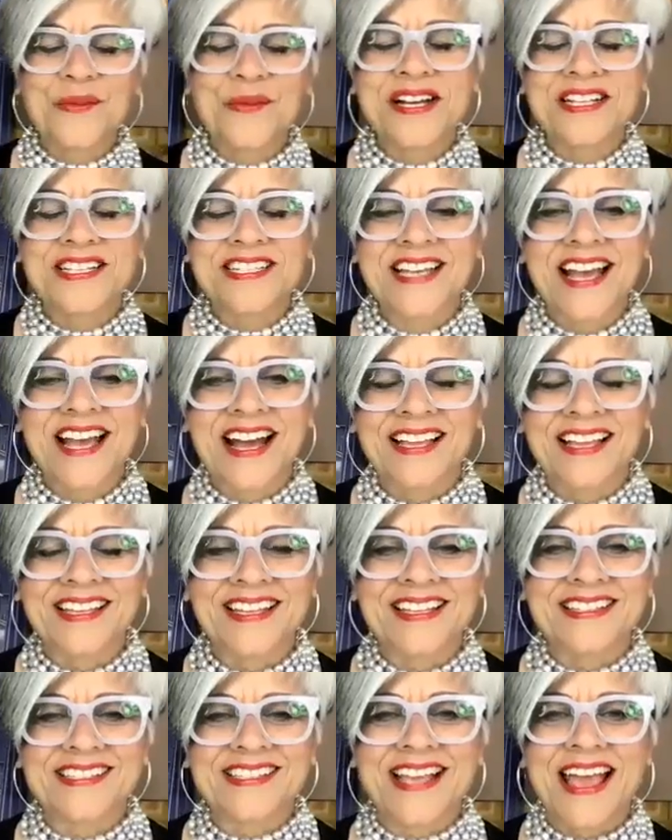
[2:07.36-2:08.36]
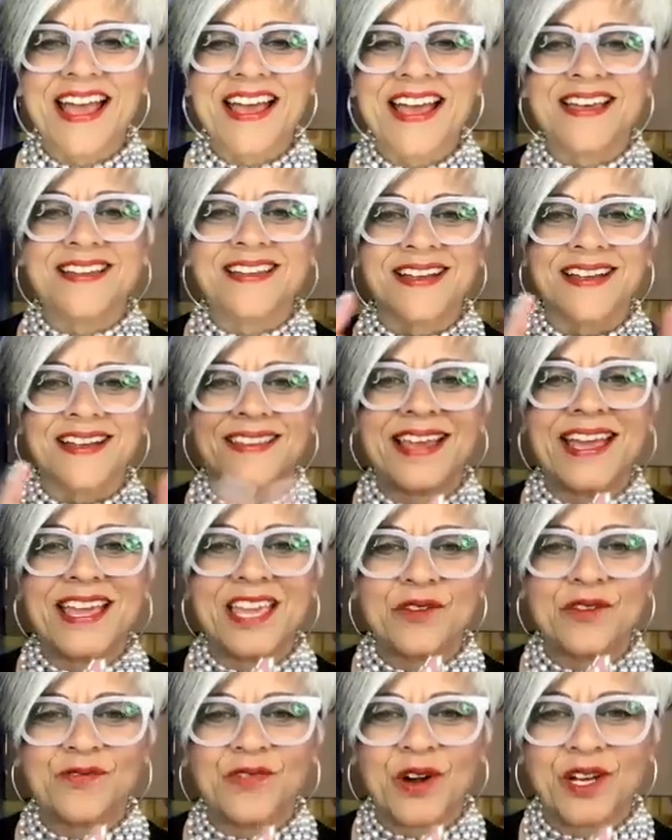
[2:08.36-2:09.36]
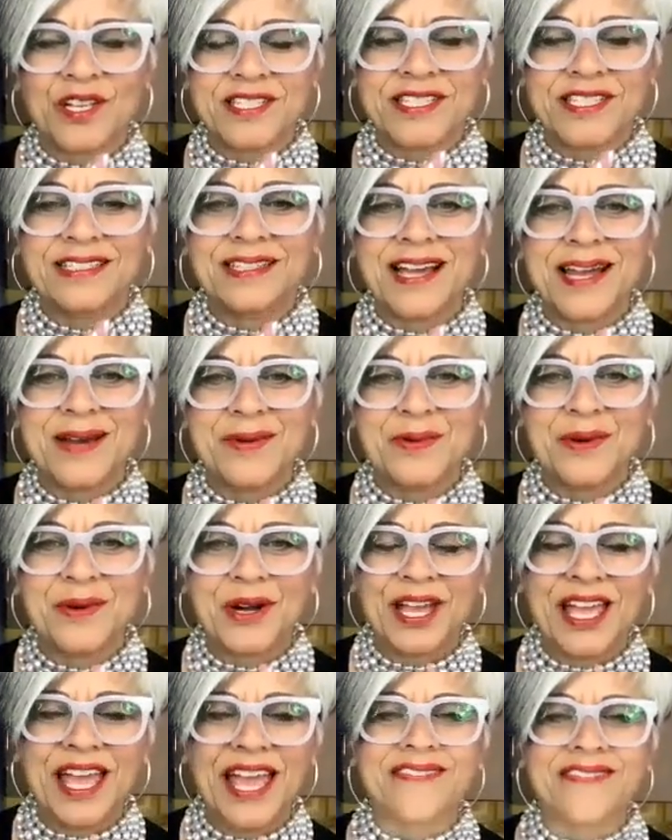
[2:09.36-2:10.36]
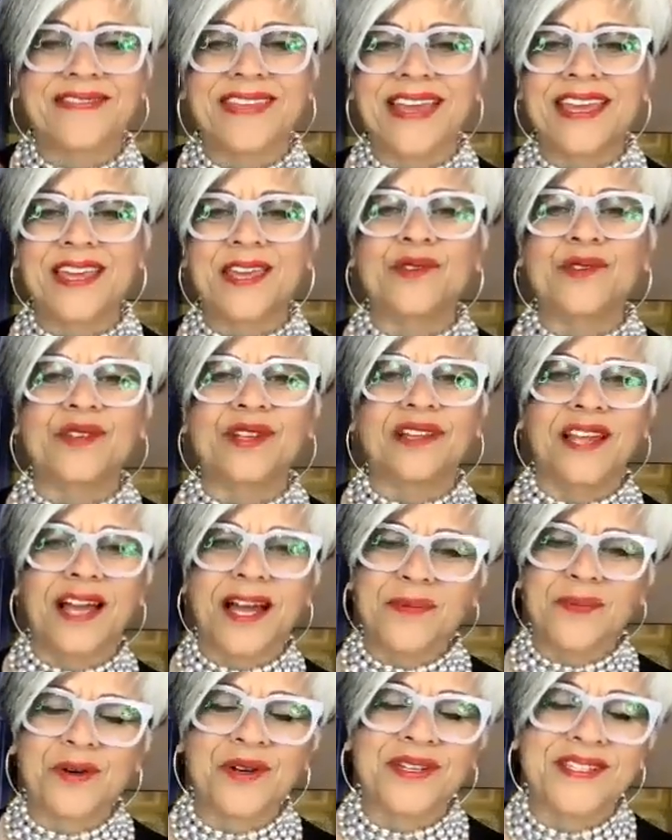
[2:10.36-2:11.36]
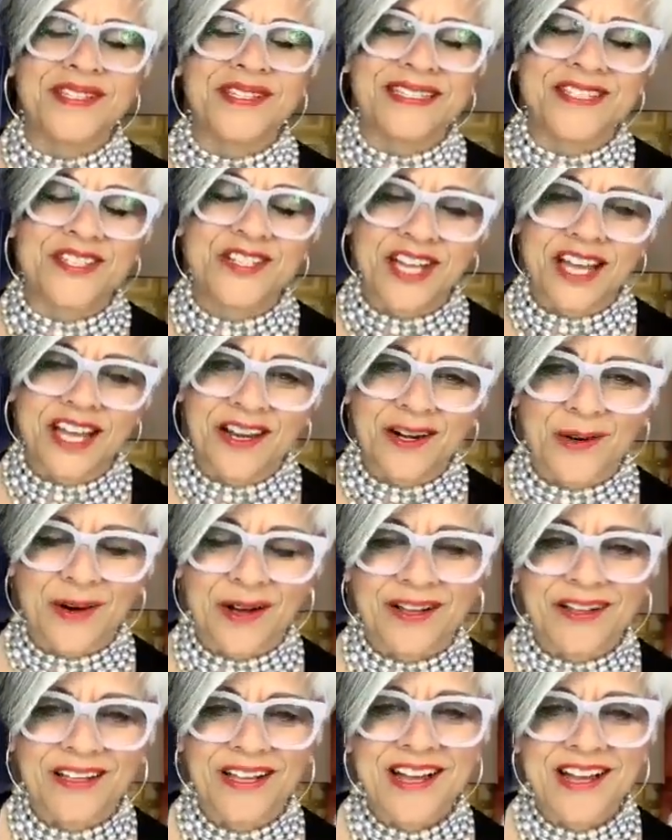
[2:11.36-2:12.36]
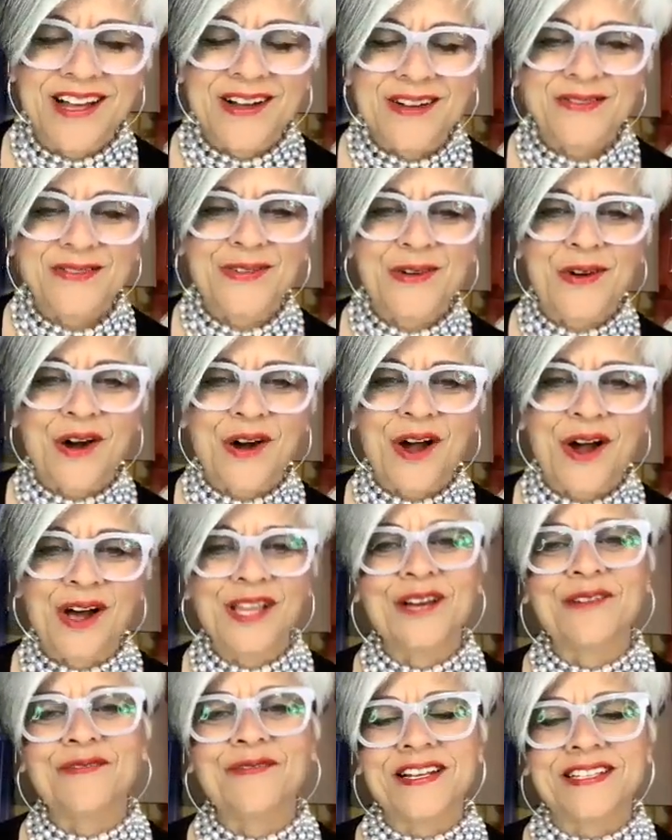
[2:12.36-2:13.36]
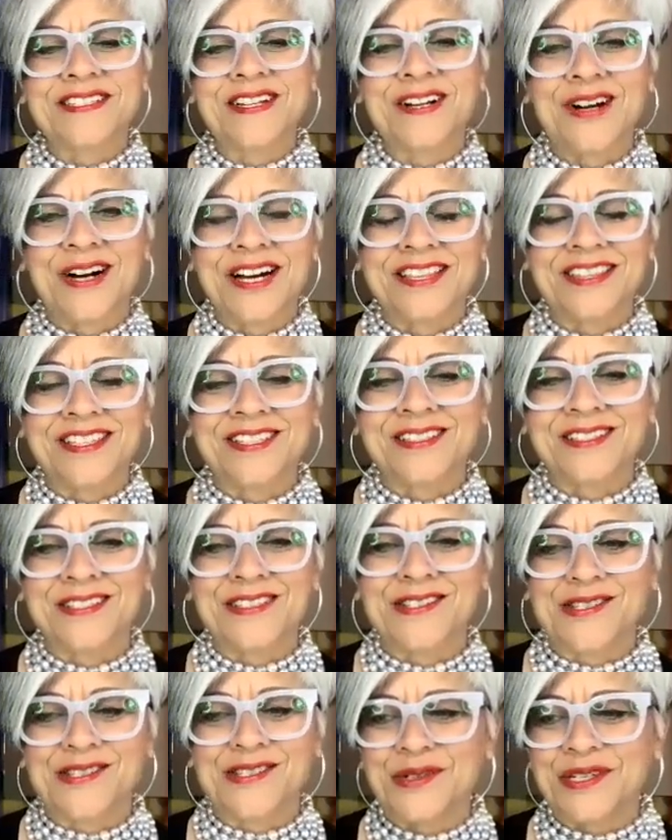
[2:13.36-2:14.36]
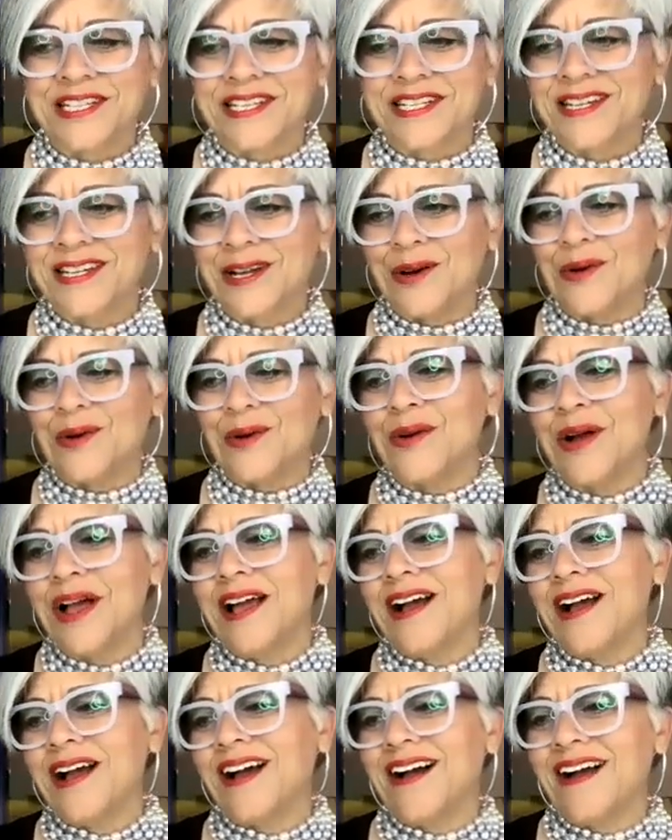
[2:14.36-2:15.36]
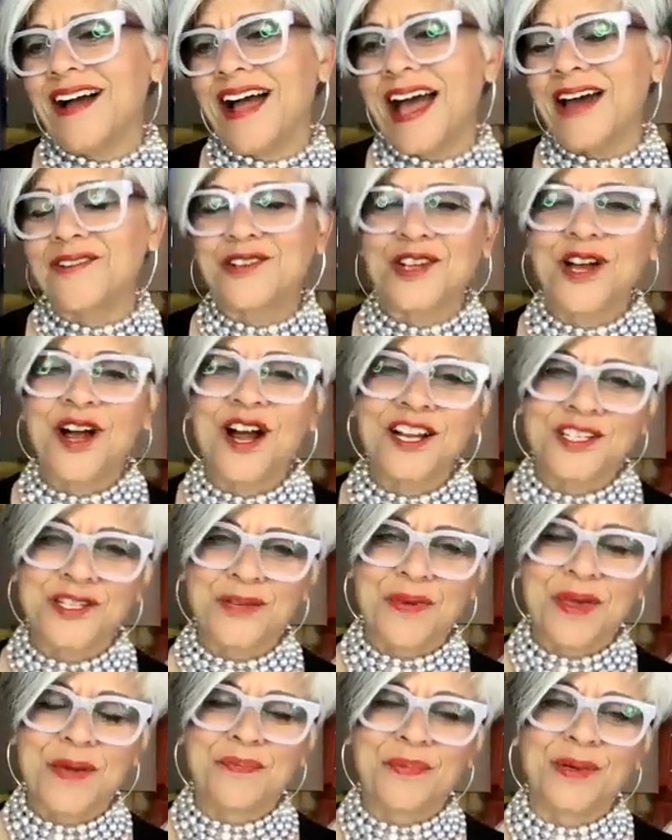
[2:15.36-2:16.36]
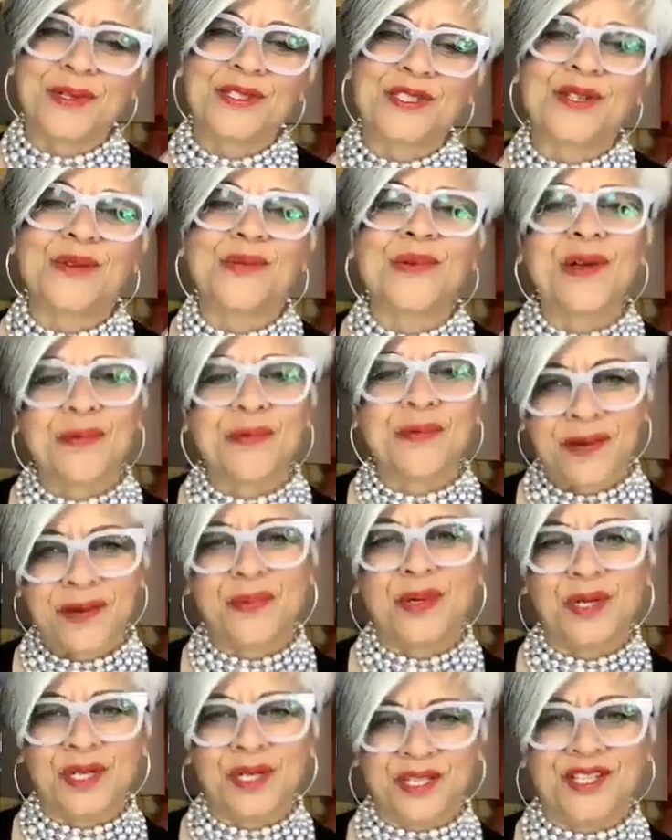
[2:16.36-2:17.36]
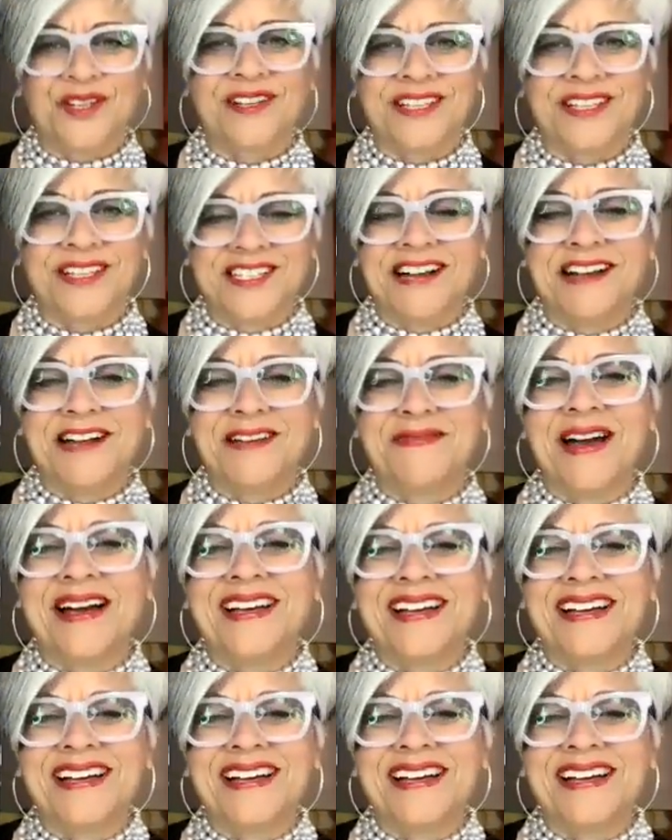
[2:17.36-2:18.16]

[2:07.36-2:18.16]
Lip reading: much, Alice, and thank you, Ferguson Library, and thank you to libraries in general for all of us authors who didn't know how to talk to people, so we read books all the time.